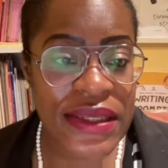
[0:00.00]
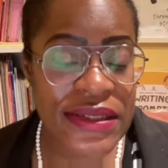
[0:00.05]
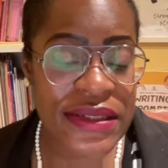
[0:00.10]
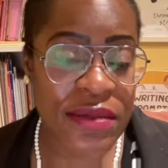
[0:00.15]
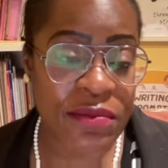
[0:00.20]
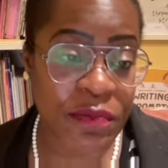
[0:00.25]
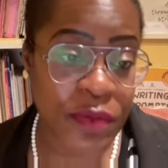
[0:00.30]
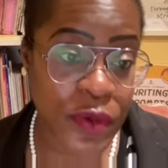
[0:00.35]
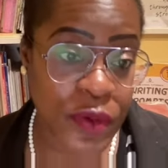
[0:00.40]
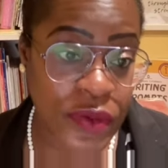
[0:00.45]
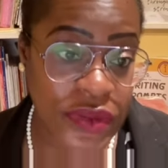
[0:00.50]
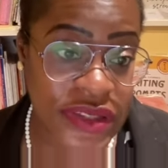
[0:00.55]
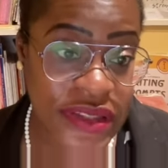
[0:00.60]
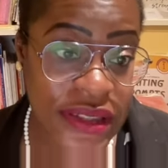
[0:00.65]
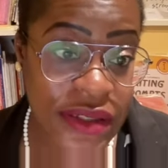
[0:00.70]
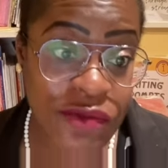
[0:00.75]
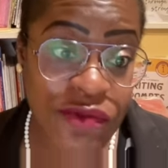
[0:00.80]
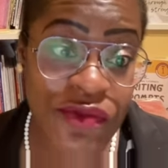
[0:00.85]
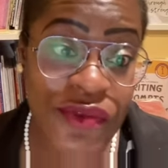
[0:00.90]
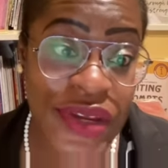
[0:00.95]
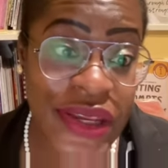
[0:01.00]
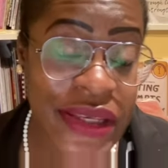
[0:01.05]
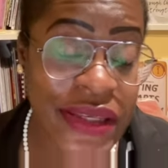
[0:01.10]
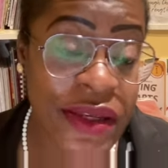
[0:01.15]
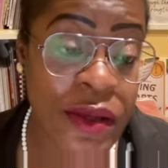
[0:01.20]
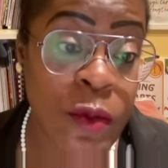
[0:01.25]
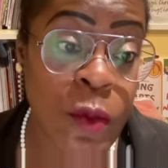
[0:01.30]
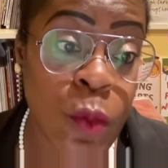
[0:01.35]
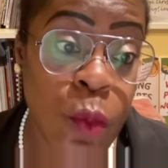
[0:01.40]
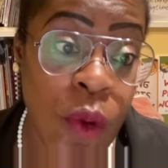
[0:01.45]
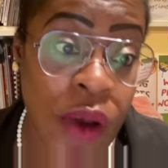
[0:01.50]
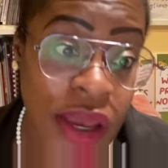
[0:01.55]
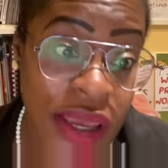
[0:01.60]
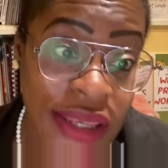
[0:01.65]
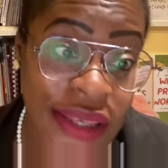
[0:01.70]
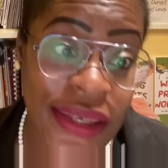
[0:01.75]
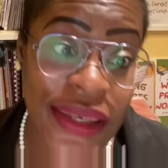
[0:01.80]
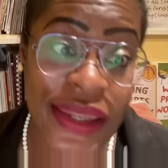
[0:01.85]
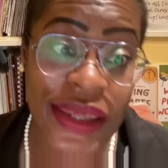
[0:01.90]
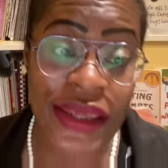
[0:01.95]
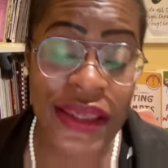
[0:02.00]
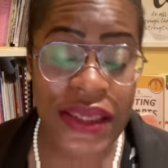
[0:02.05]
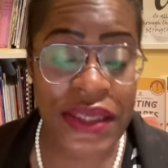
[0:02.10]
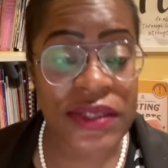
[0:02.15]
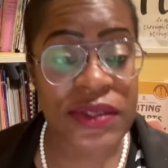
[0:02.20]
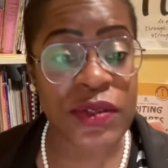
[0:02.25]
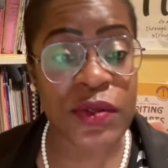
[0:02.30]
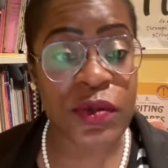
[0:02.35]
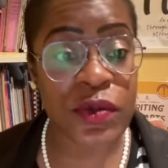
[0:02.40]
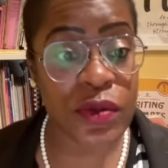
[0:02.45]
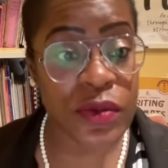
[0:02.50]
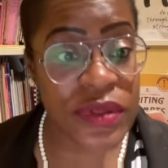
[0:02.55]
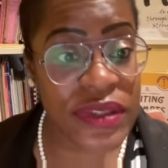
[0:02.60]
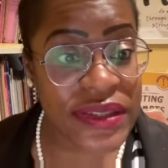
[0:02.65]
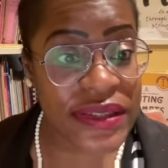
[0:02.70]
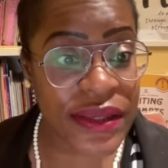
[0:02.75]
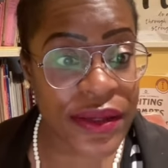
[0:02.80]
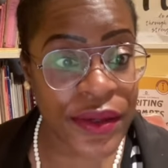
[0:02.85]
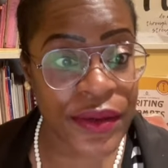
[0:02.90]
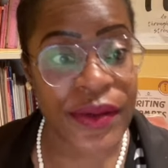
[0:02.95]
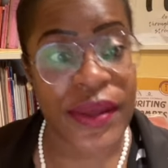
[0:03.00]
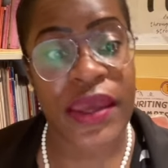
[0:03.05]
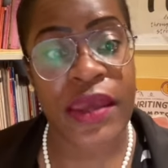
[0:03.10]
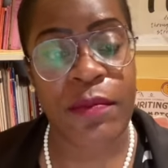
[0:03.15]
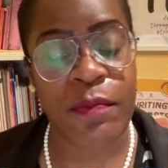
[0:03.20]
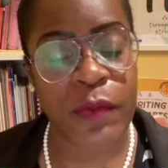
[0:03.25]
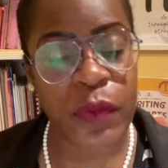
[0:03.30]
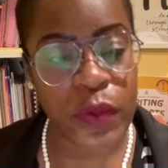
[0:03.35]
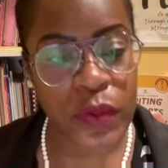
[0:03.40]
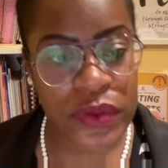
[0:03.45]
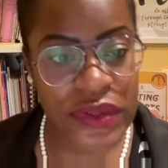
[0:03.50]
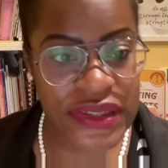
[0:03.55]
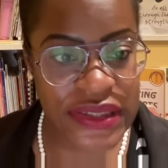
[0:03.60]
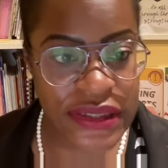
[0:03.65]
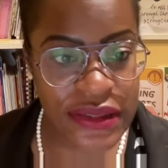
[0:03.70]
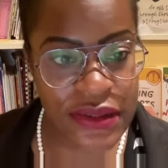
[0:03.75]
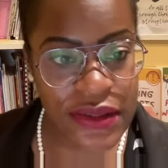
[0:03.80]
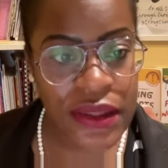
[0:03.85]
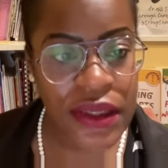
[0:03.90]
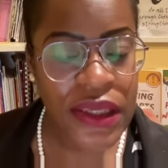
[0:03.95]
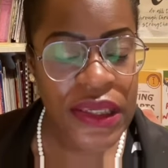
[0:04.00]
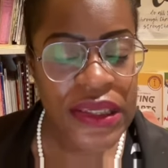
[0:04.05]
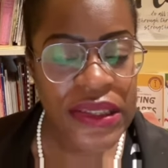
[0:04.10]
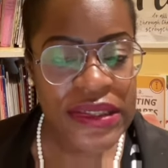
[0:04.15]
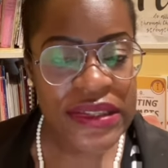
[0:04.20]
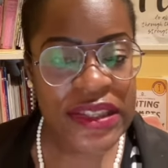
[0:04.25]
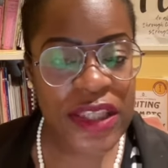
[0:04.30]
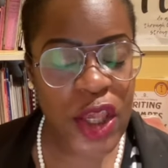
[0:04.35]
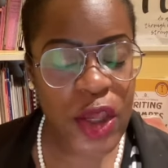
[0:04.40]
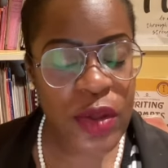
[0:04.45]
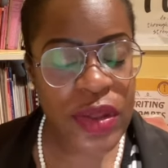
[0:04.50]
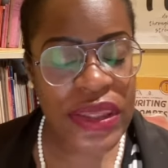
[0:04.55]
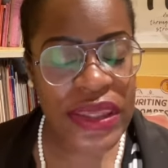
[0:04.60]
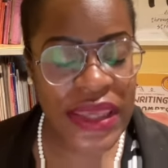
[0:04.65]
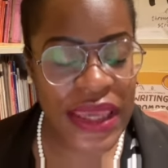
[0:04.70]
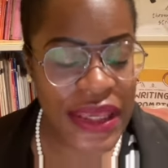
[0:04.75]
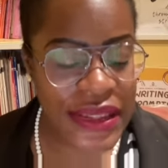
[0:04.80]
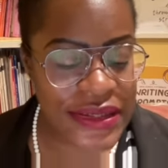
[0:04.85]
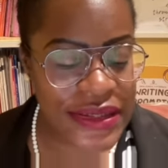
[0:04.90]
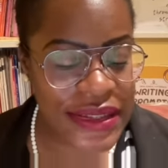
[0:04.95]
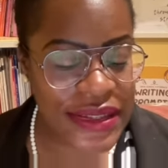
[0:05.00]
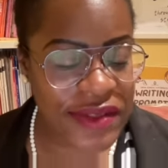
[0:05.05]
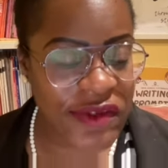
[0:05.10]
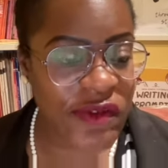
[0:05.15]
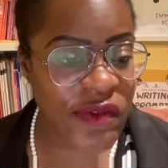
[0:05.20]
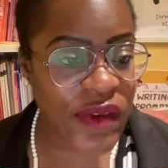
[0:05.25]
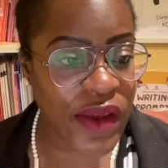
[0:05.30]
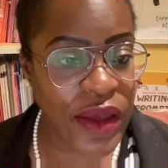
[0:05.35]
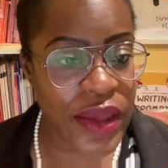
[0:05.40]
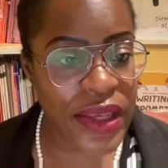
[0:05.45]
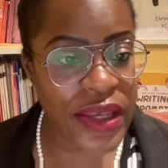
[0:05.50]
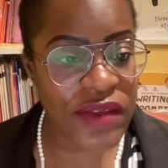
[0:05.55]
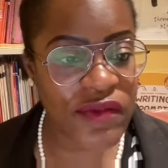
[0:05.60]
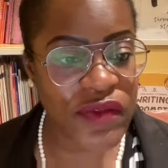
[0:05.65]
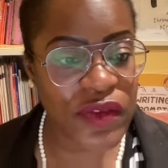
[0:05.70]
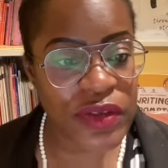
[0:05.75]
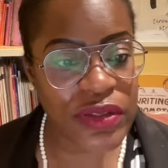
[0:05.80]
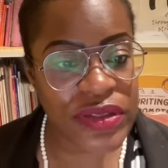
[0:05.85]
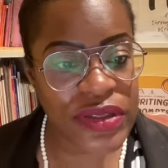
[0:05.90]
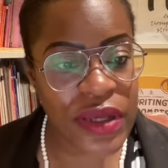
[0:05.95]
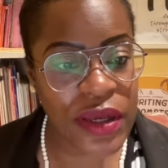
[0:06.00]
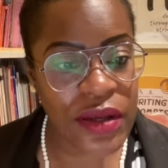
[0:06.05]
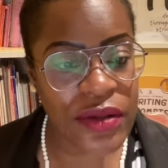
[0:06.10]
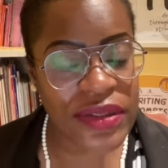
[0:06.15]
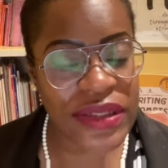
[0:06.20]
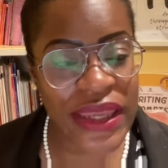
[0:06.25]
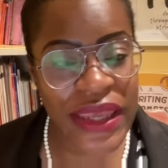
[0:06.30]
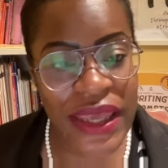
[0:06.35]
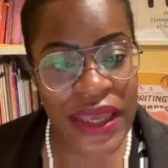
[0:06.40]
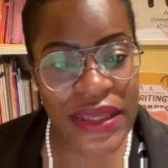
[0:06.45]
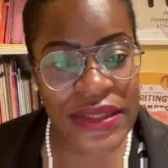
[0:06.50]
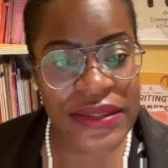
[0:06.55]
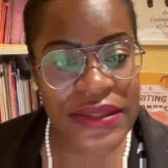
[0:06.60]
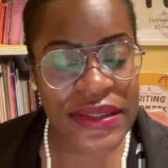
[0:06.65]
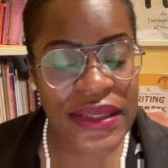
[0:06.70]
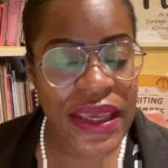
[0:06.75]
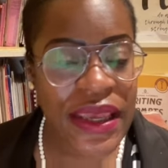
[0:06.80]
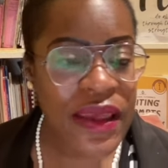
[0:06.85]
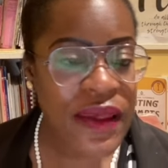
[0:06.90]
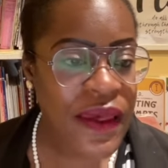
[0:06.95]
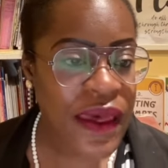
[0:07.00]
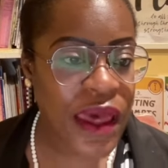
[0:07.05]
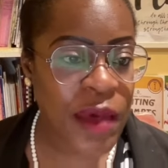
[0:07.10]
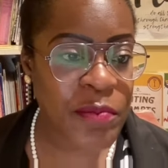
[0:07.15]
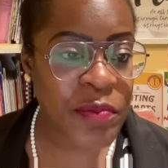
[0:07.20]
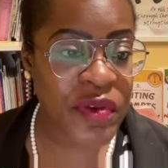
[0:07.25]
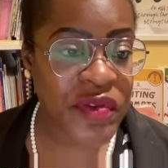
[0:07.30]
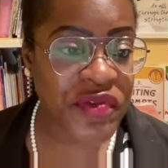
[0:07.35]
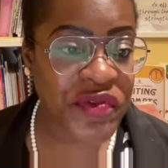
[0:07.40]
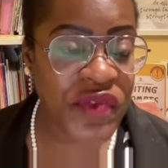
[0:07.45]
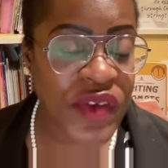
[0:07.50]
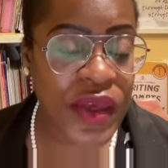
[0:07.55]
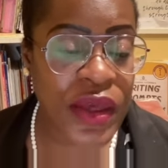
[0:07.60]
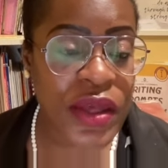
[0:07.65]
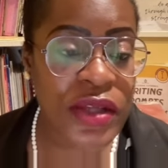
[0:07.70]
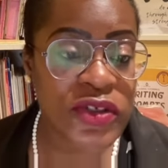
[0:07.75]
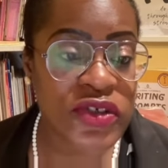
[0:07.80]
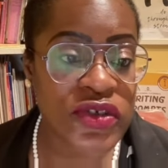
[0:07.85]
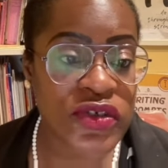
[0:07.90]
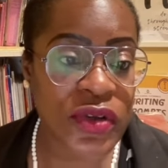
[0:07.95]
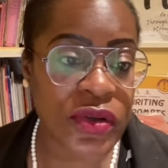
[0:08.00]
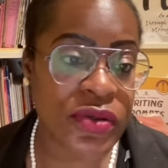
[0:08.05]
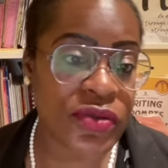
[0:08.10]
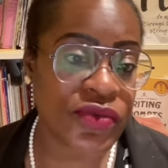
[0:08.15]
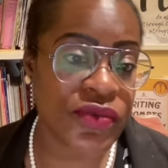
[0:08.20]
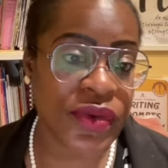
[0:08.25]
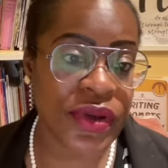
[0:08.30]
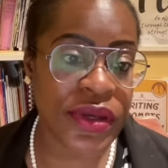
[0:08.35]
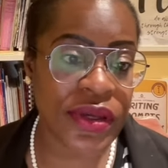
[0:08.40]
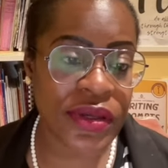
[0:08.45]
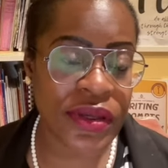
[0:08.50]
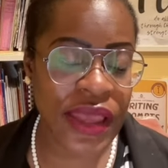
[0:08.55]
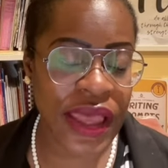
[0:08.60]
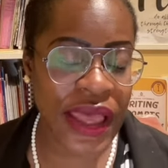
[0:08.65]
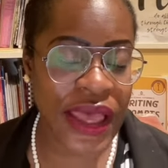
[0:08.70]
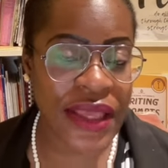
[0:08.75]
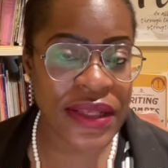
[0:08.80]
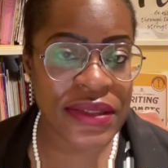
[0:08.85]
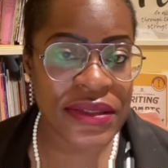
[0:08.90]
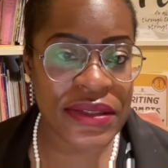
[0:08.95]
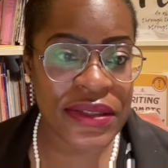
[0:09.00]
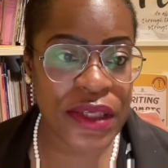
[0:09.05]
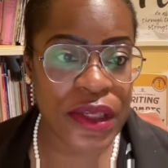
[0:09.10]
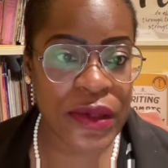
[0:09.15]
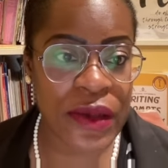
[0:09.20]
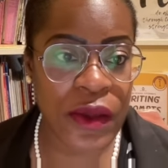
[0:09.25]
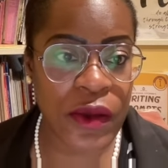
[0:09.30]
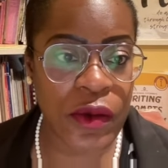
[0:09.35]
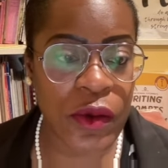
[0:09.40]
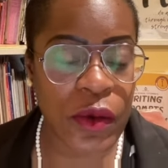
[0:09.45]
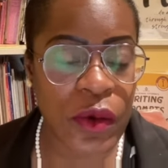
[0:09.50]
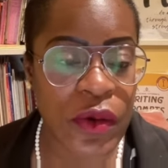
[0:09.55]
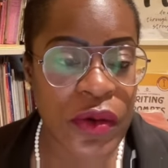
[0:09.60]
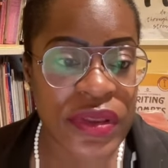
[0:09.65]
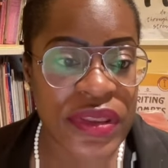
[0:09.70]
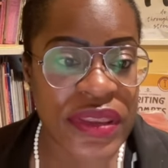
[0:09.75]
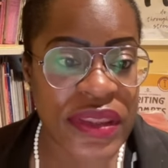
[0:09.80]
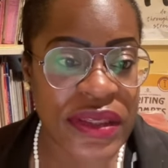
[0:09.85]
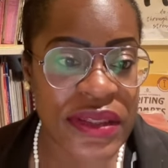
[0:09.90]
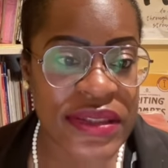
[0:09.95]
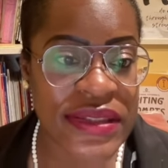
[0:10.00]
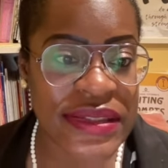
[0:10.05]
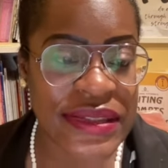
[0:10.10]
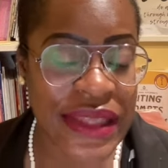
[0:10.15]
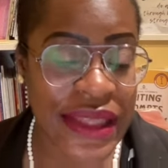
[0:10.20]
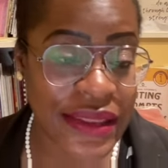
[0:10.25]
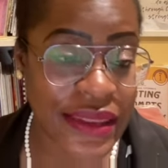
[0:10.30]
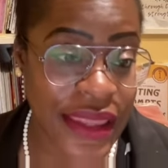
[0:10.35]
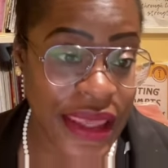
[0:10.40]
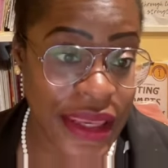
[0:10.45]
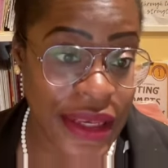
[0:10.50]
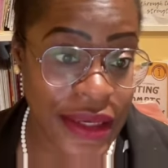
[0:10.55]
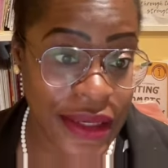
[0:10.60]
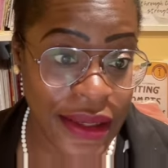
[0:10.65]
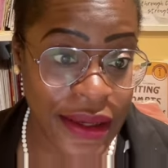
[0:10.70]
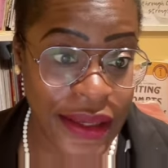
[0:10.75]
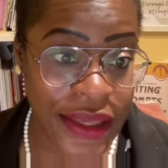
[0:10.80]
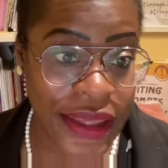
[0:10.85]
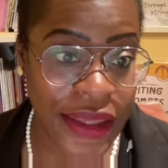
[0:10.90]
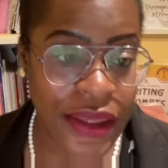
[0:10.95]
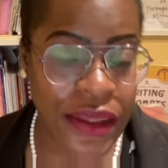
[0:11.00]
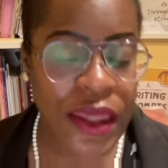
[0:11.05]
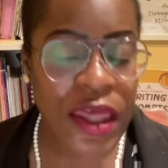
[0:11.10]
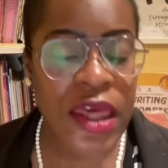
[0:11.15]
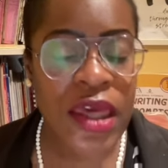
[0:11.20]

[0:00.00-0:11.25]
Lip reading: important. Reading widely is also important. So yes, it's fine if your child has a preferred genre and, you know, authors that they like,